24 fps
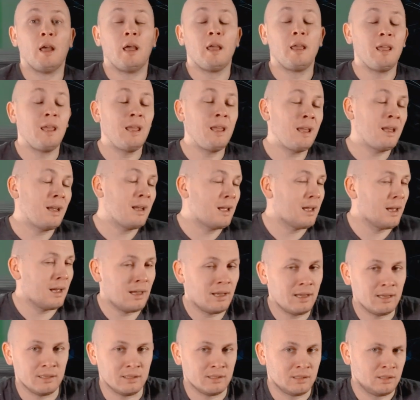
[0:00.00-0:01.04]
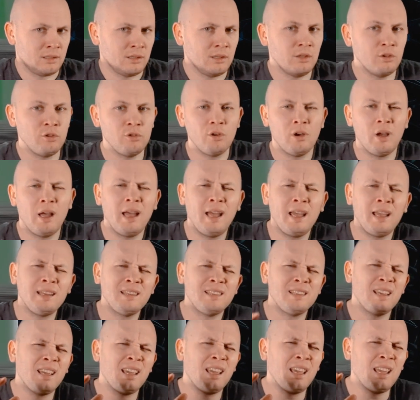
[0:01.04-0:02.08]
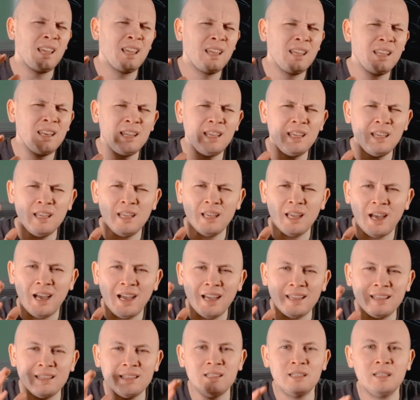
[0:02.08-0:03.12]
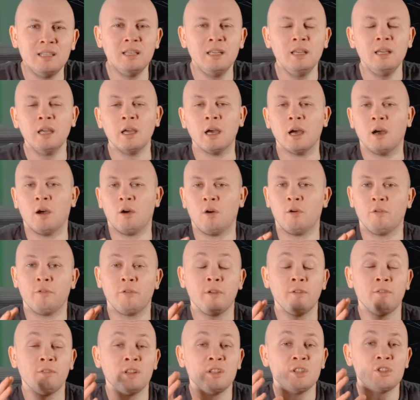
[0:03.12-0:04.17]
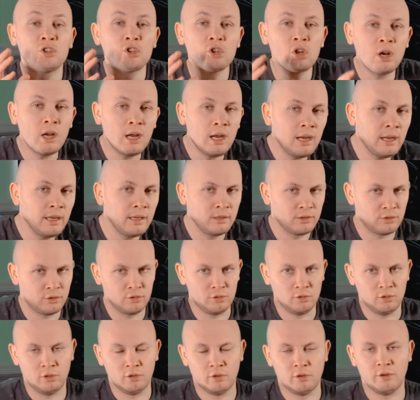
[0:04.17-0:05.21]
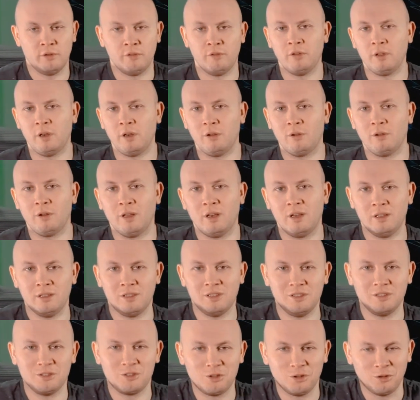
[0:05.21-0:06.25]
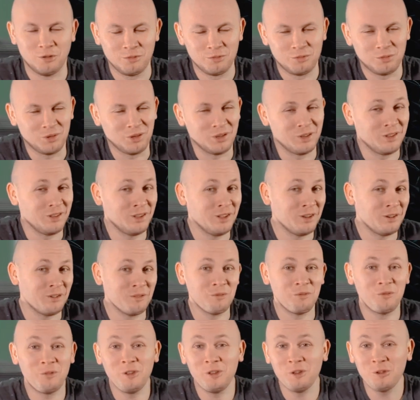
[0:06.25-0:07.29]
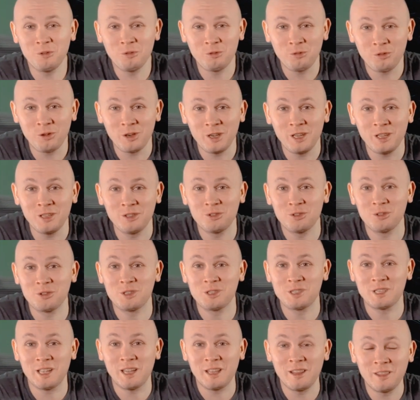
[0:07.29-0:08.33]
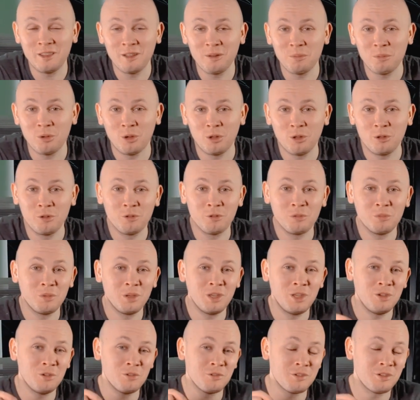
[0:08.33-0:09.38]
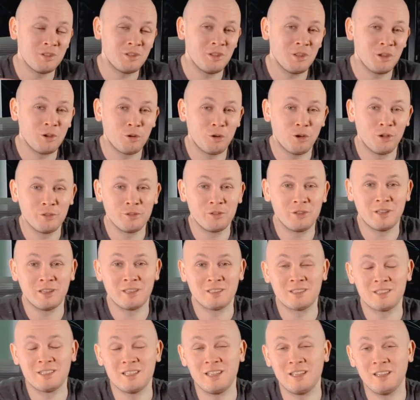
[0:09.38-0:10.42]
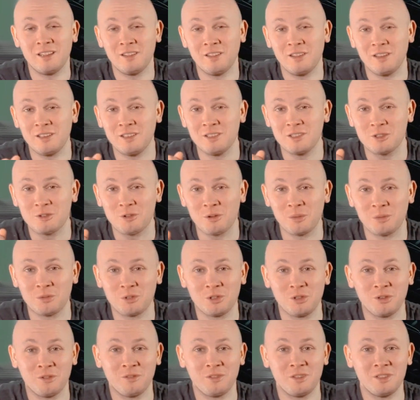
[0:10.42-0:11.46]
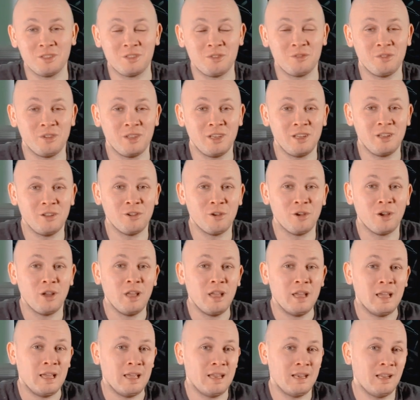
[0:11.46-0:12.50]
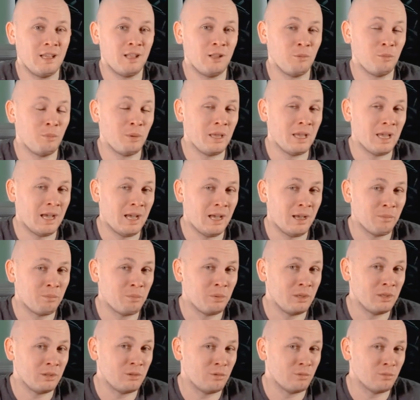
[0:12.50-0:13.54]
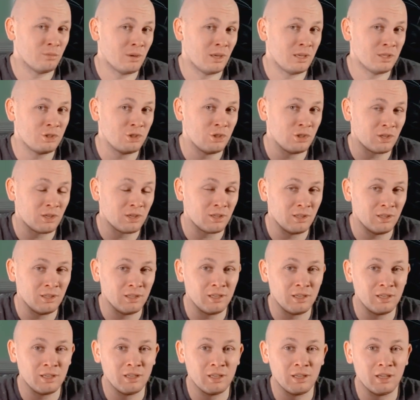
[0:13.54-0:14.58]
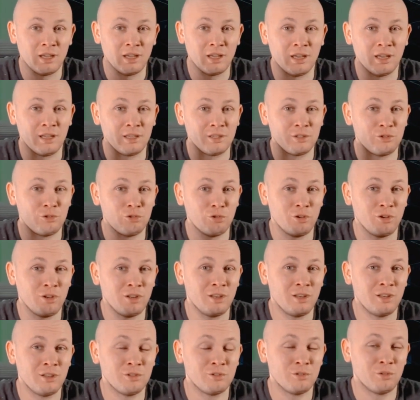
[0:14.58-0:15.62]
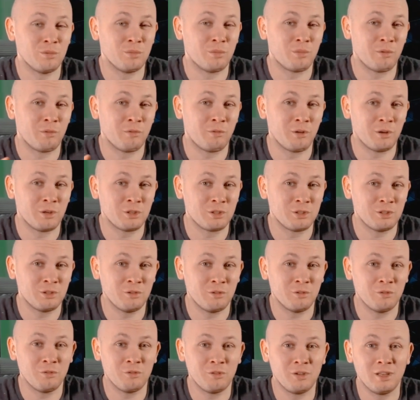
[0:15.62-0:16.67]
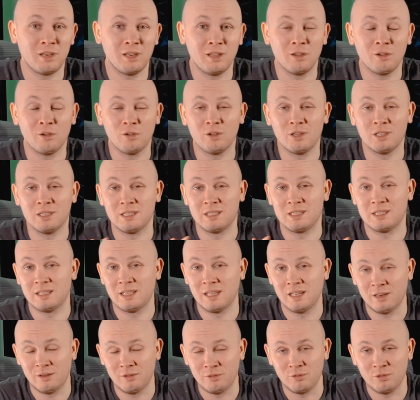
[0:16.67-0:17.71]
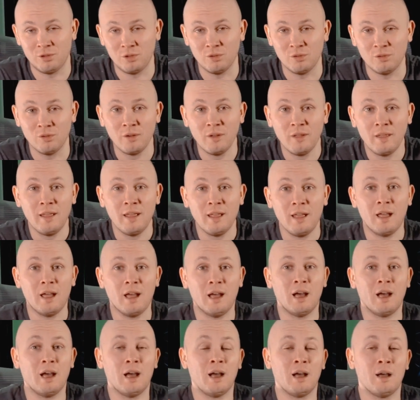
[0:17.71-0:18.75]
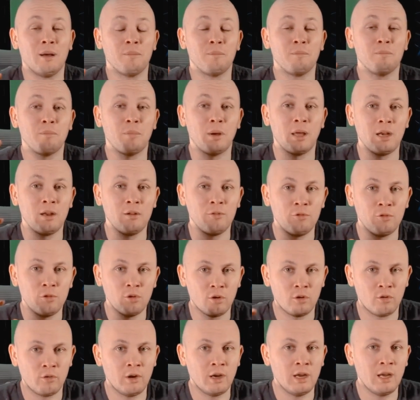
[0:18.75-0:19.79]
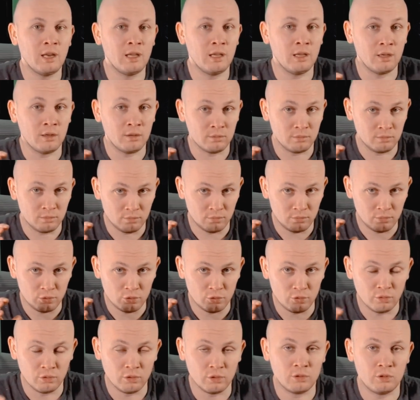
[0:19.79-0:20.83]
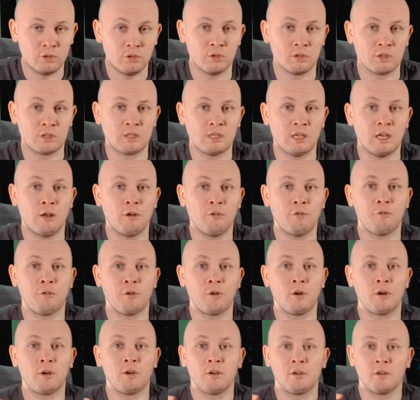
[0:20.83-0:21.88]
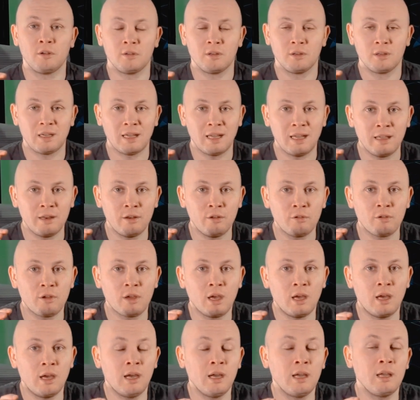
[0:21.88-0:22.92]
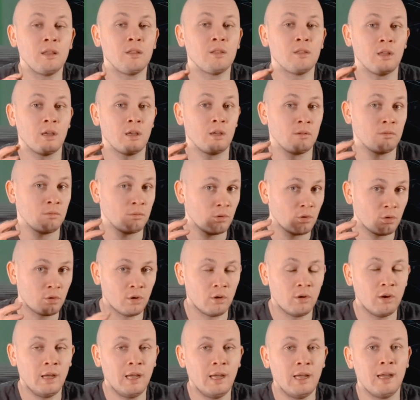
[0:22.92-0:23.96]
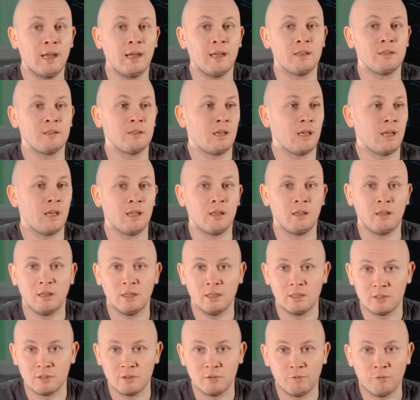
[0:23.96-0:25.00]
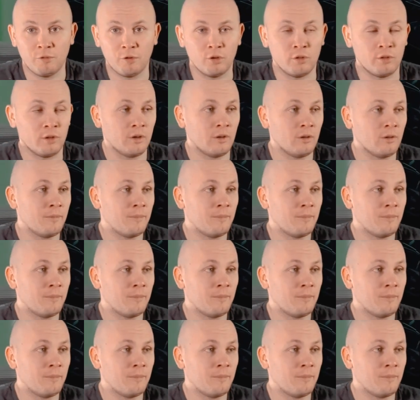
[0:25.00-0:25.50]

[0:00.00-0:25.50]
In case you hate any idea of even trying to learn a video editing software, then feel free to send them all to me using the contacts in the description of this video, and I'll be happy to magically turn it into a professional video instead of you. But if you're really do-it-yourselfer kind of guy, then go ahead and listen further.